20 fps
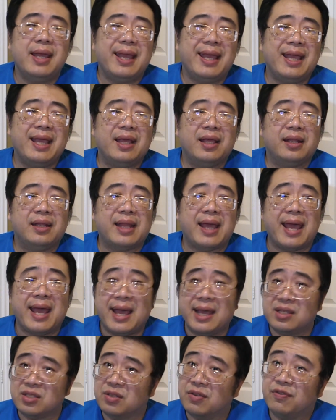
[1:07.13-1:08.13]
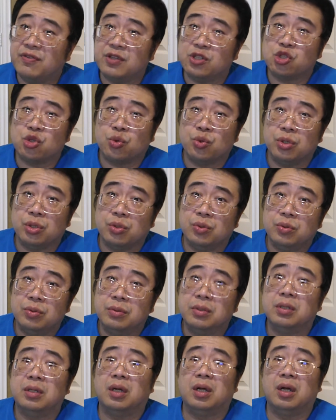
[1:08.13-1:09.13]
And as the fish grew,
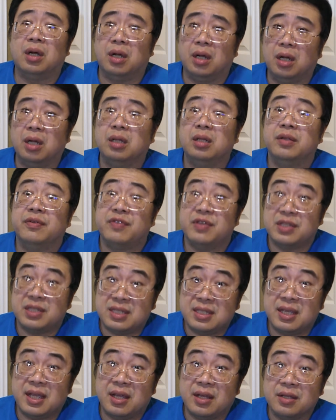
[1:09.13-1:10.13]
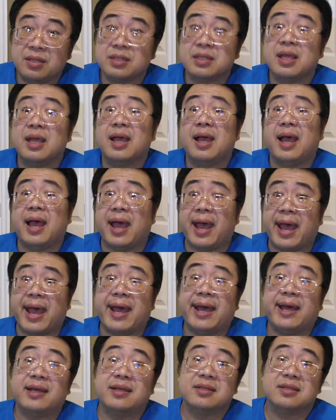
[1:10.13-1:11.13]
all of its cells
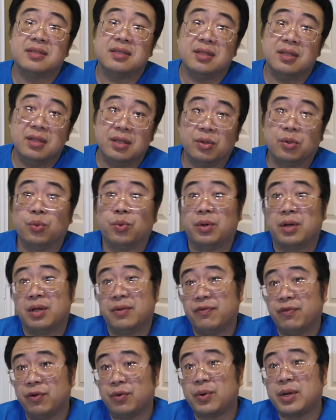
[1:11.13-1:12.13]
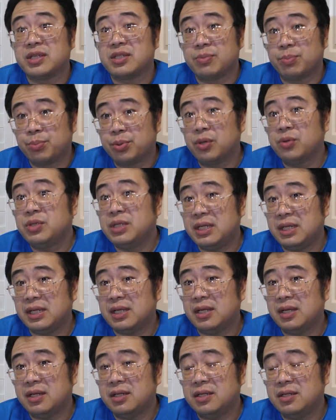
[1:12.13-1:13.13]
has the green fluorescent protein in
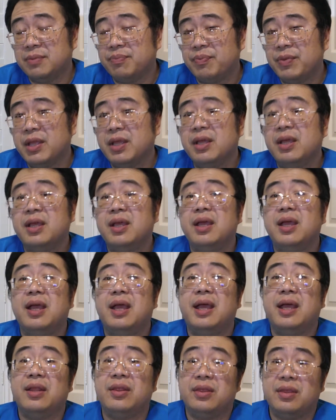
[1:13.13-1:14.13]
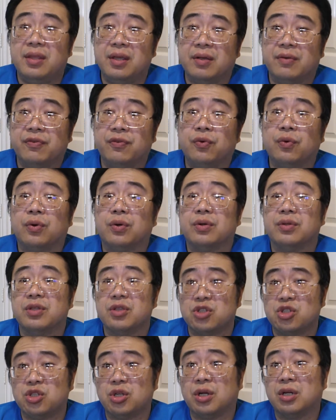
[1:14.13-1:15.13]
it, and therefore the
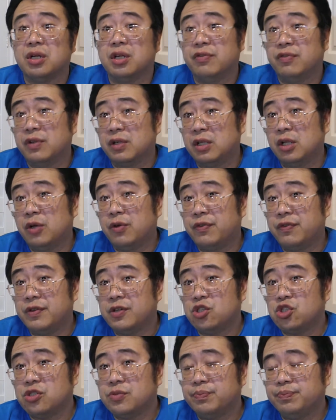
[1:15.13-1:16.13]
start of the GloFish.